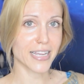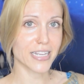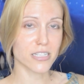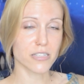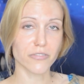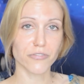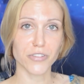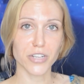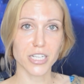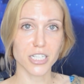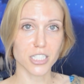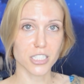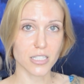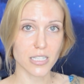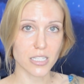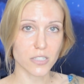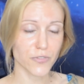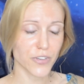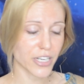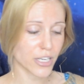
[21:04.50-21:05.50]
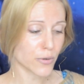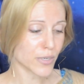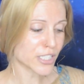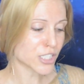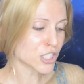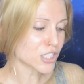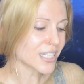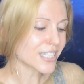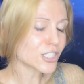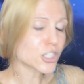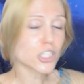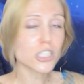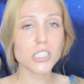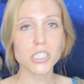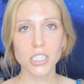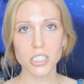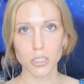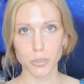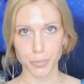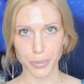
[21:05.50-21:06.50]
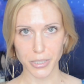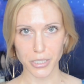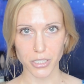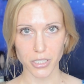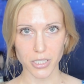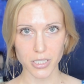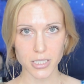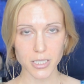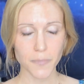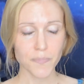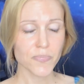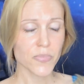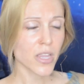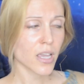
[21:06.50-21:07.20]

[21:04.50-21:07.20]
it to finish this video. It just, it just disappears.